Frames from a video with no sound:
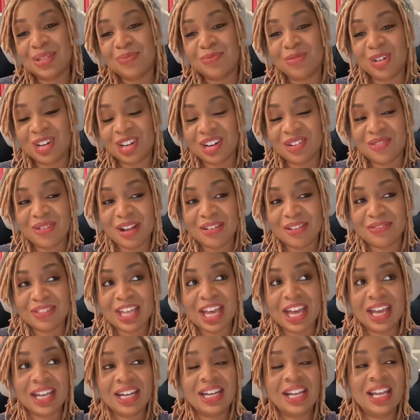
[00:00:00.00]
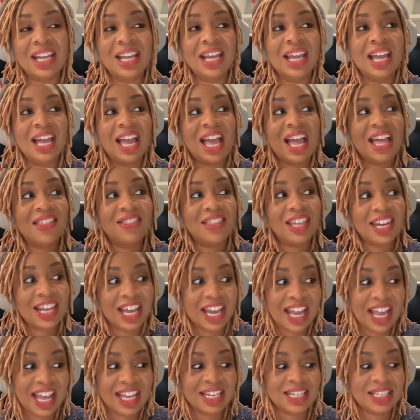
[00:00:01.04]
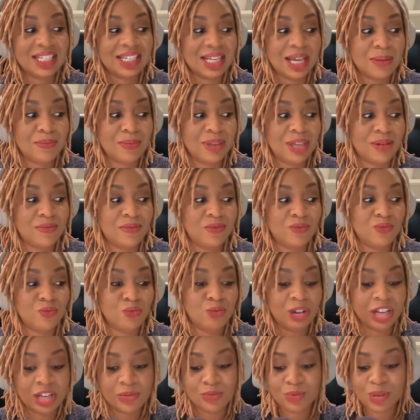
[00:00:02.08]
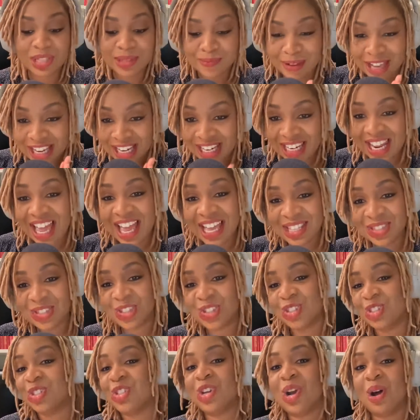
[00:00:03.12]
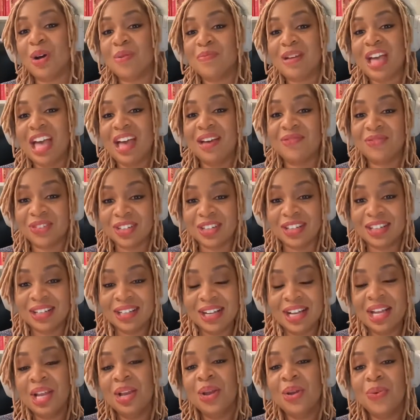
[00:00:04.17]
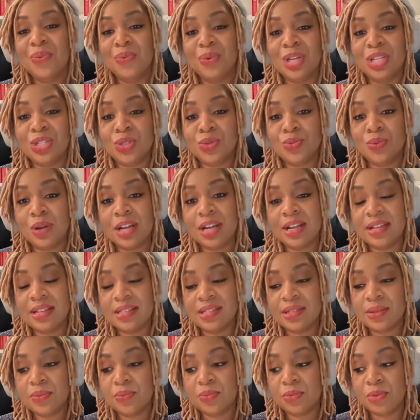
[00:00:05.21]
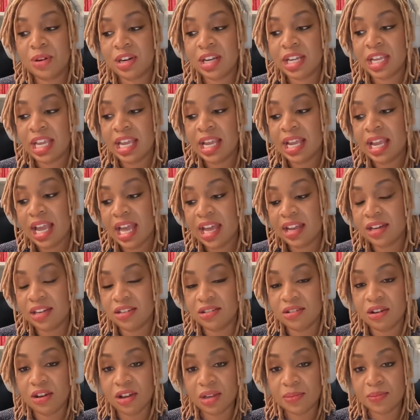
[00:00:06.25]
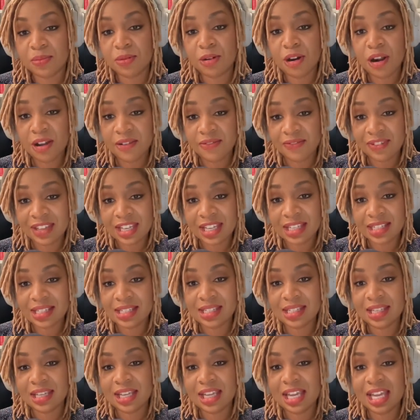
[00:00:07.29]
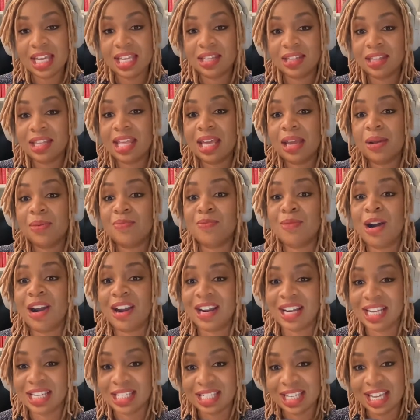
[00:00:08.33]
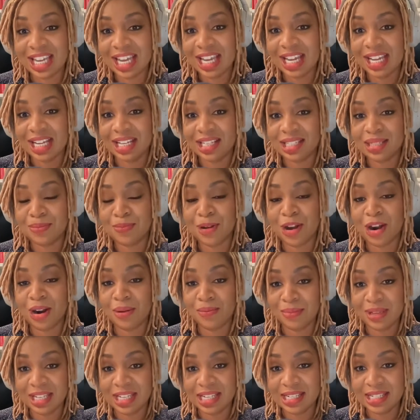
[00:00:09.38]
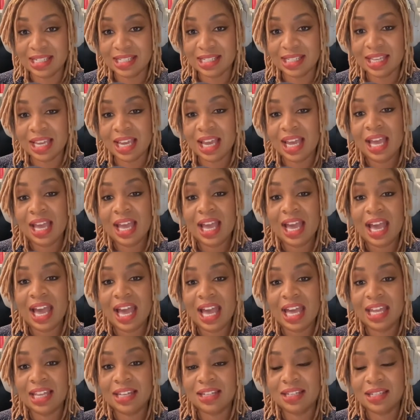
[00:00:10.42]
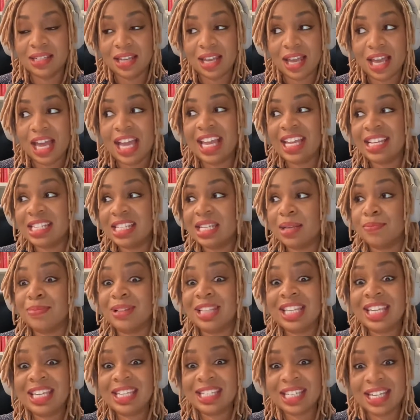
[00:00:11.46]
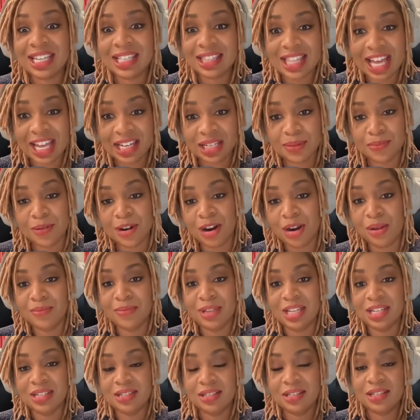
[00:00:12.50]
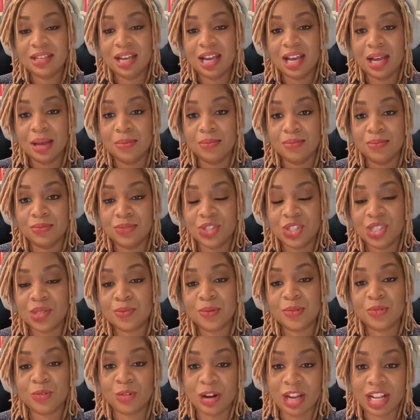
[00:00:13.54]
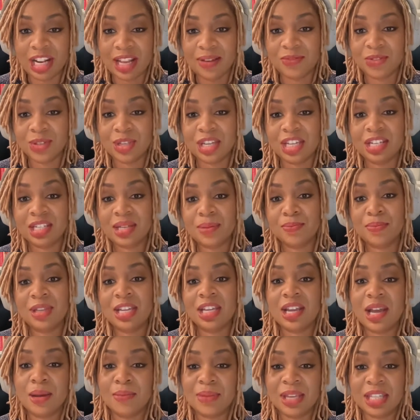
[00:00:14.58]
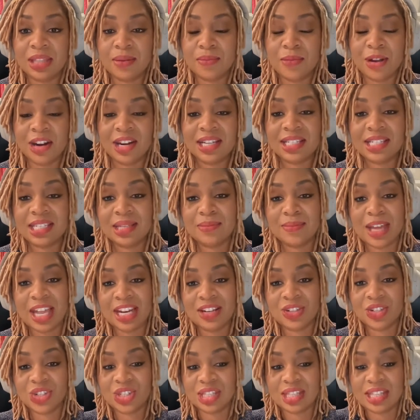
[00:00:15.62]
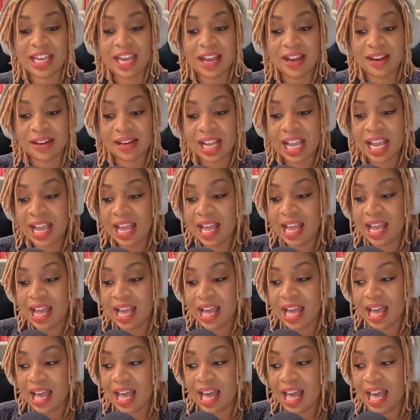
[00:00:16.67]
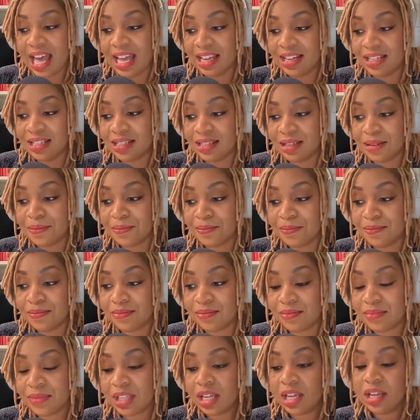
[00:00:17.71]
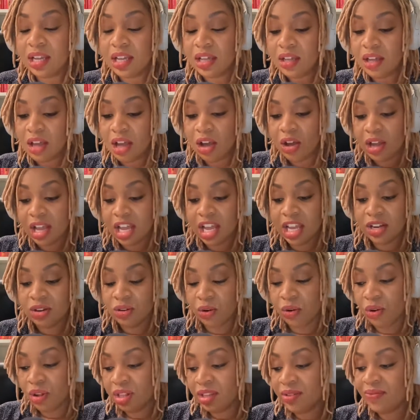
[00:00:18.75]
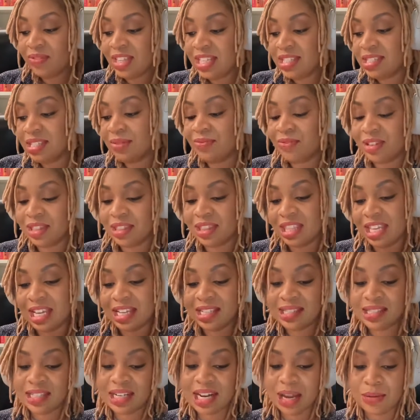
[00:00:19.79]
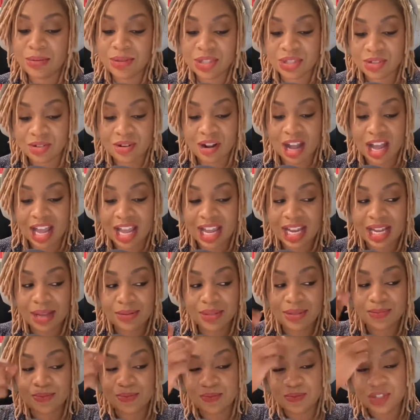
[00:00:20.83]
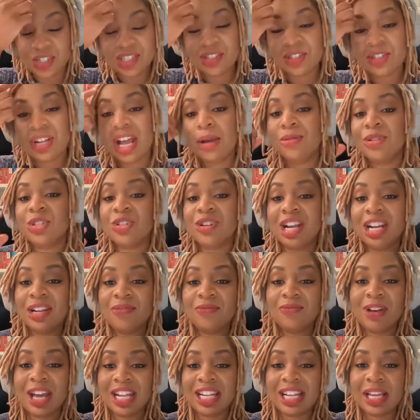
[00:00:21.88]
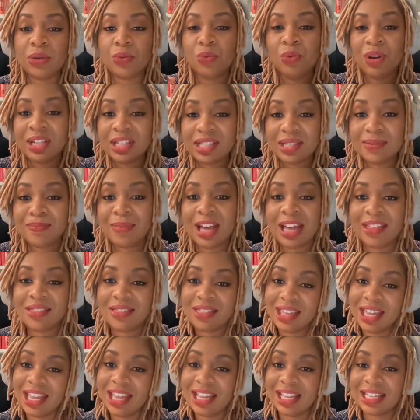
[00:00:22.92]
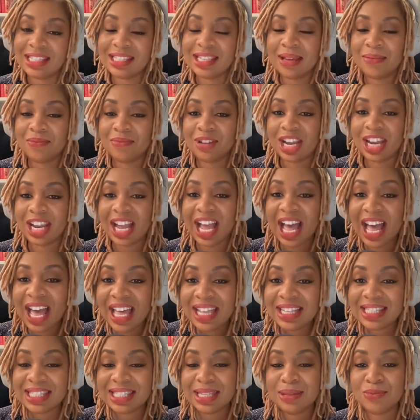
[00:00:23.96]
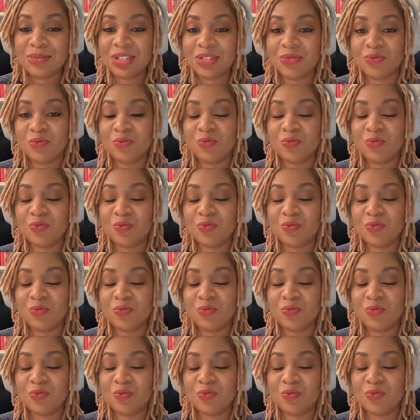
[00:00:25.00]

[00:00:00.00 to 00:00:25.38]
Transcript: some work around that. And then I ended up in what was my last job ever, which was working at a nonprofit in their marketing department. And I ended up leading that department um, just before I left. So I ended up becoming the marketing manager there. And in all of these different things that I was trying, I was just, I was trying to find like, what's my thing? Because I can't seem to